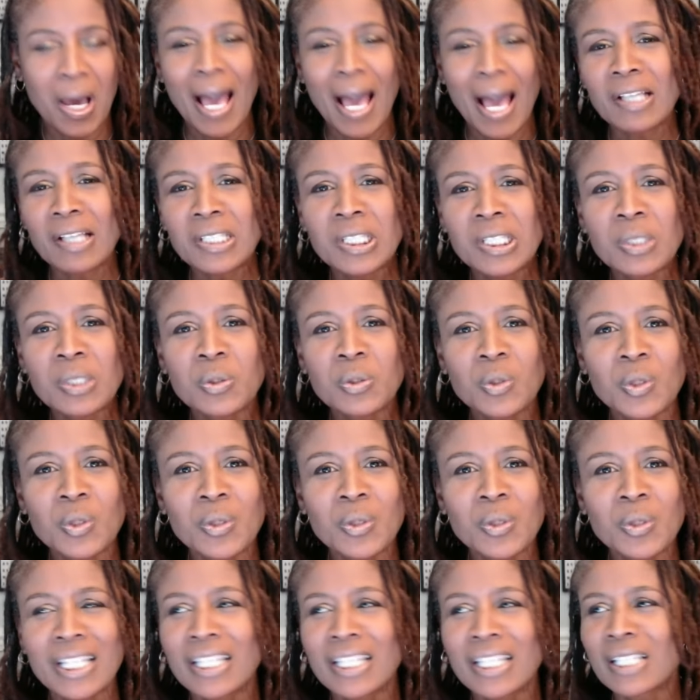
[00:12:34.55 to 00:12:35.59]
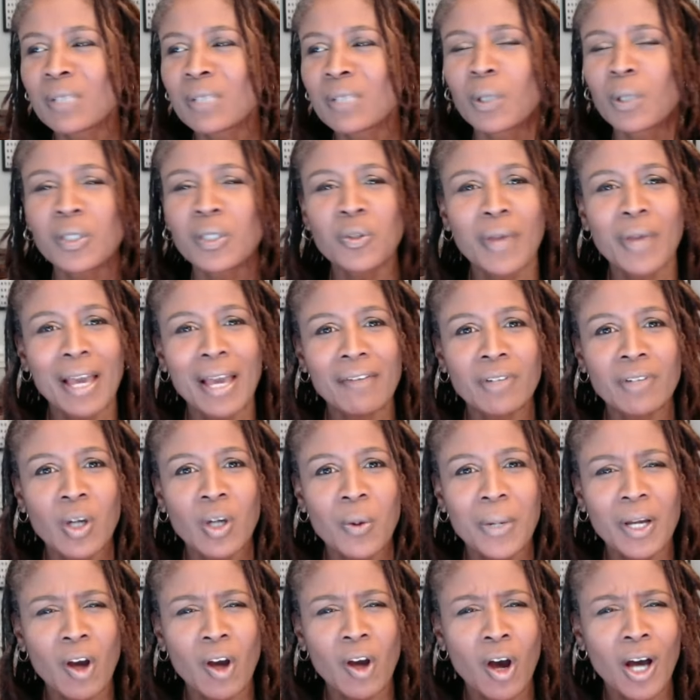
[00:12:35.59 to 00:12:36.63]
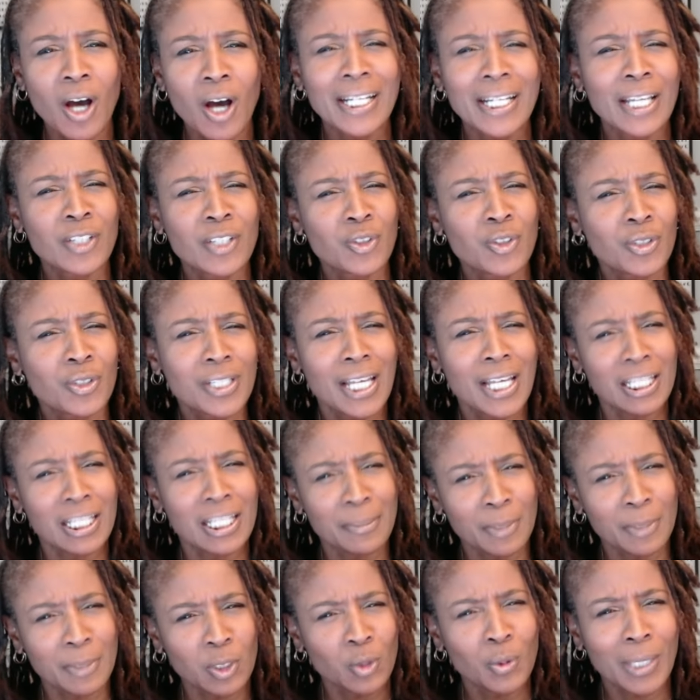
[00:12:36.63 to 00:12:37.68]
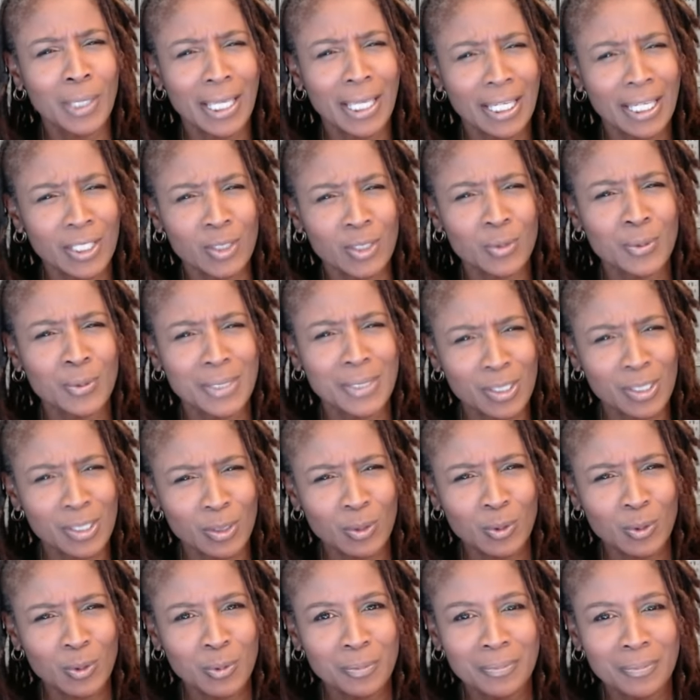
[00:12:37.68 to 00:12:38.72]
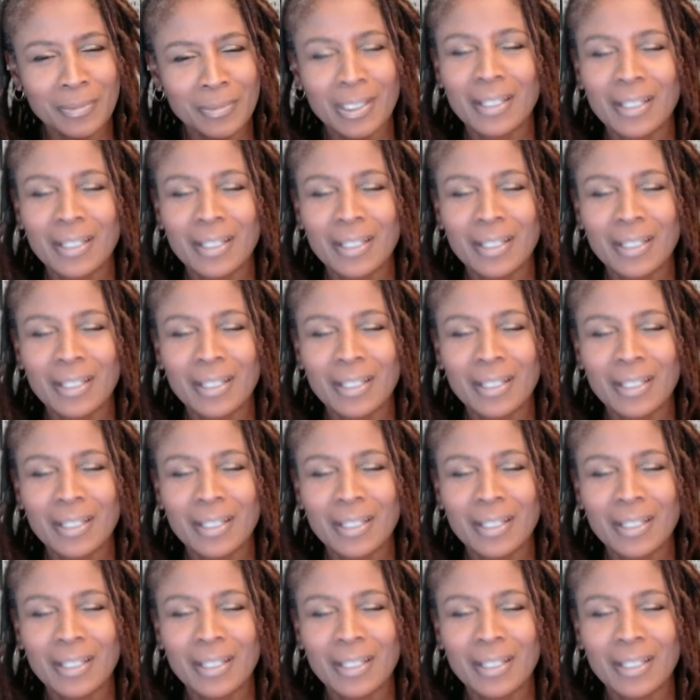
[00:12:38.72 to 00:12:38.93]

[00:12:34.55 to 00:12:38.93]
how soon you need this, what you have going on, and you're telling me you can't do a Zoom?